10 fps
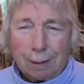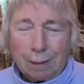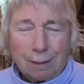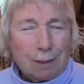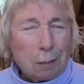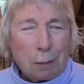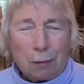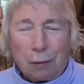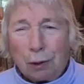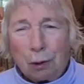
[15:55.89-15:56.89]
Some
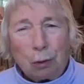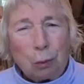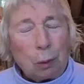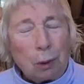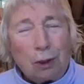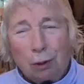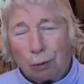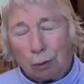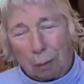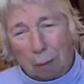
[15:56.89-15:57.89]
of you don't want to
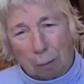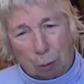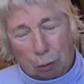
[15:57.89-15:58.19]
remember.